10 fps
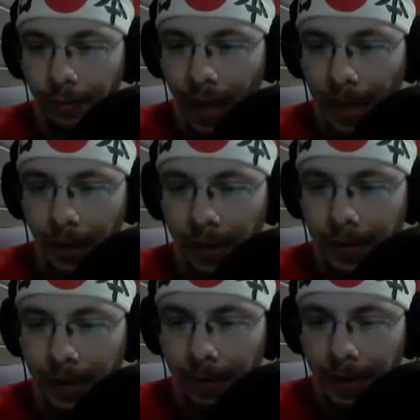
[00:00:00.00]
I'm gonna
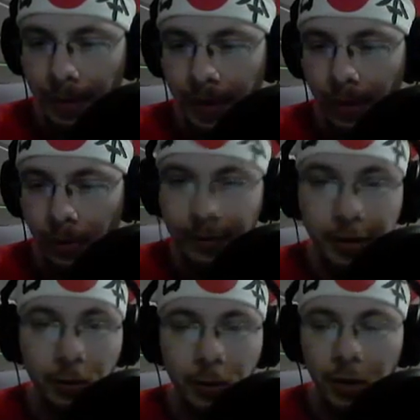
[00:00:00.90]
keep Tidal Wave because
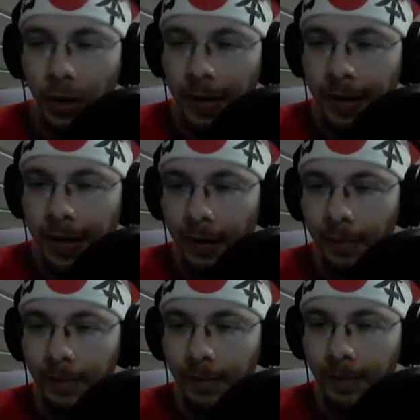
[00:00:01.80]
it redraws itself.
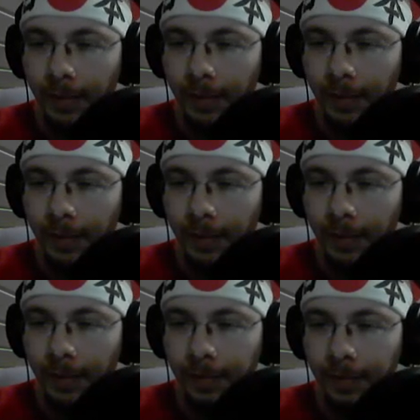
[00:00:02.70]

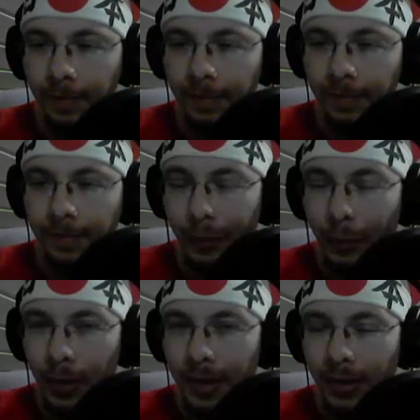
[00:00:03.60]
I missed the
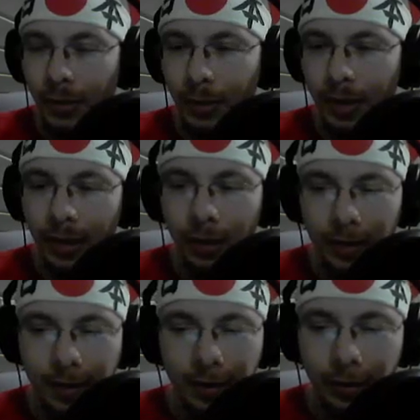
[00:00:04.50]
first 2
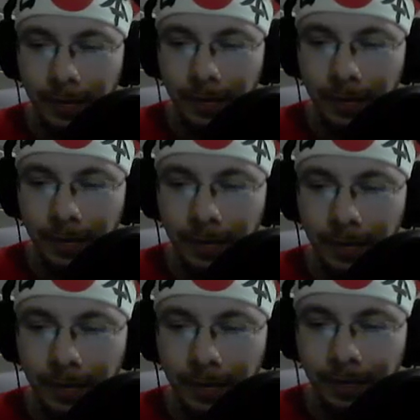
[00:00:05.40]
DOs though.
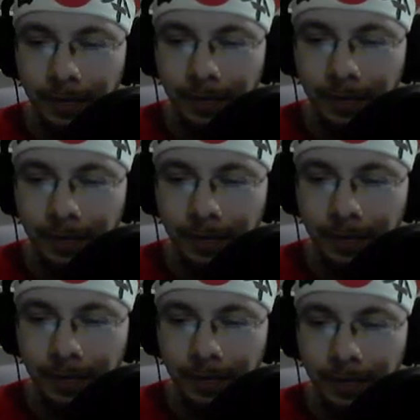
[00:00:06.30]
I just want
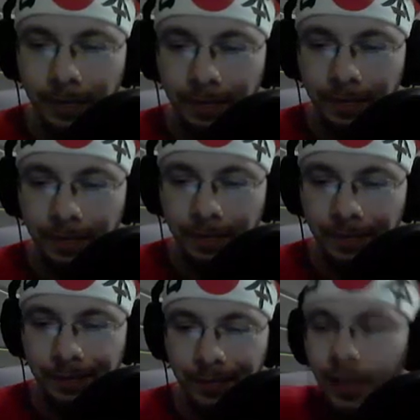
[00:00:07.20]
to
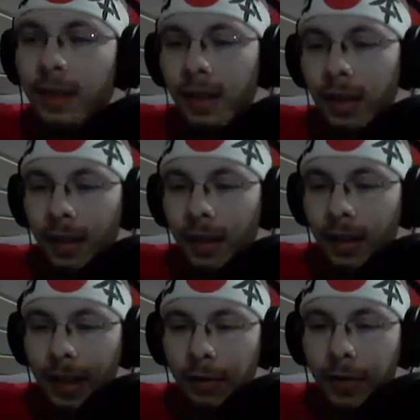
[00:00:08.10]

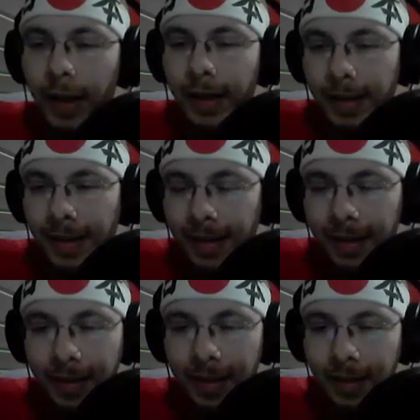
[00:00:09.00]
clarify this.
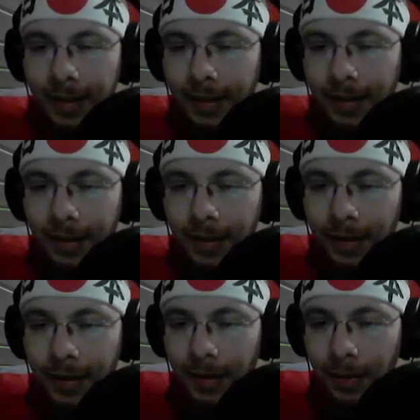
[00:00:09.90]

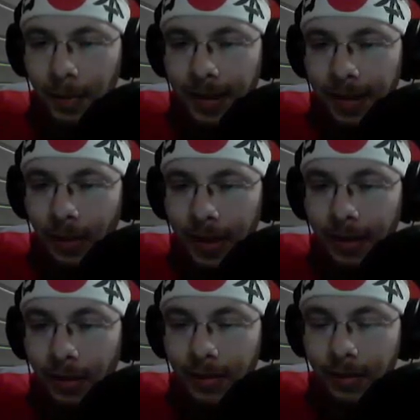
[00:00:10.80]
Means I wasted
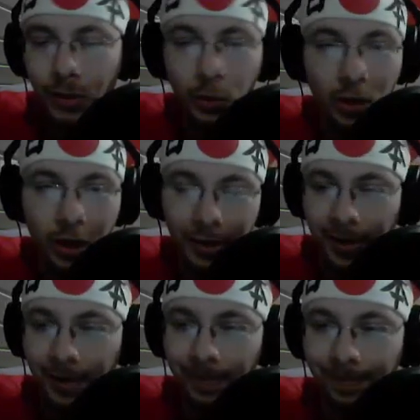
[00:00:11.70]
2
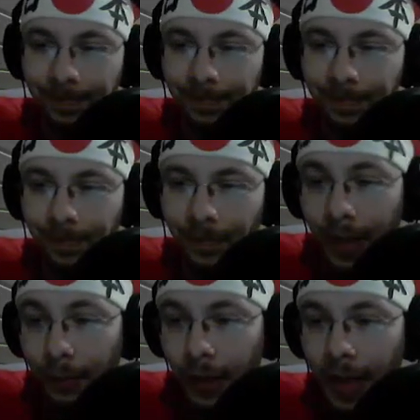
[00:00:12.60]
cards.
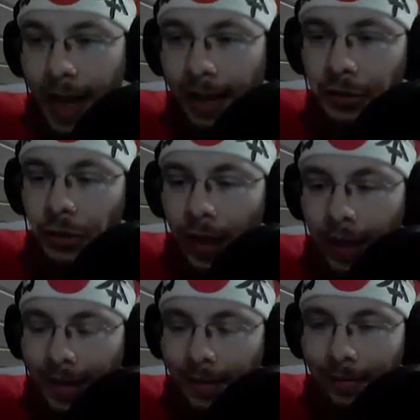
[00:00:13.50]
Thankfully I had the
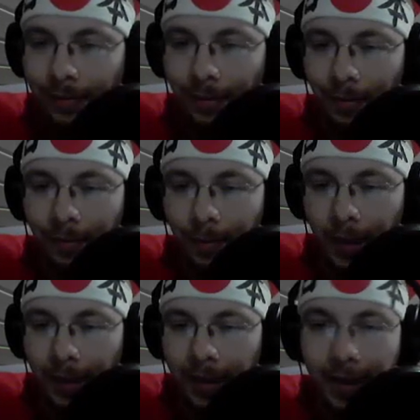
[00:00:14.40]
shrines.
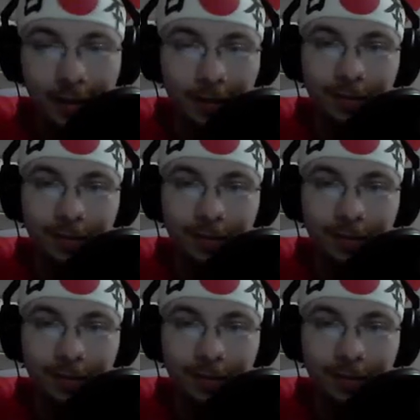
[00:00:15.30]
But yeah.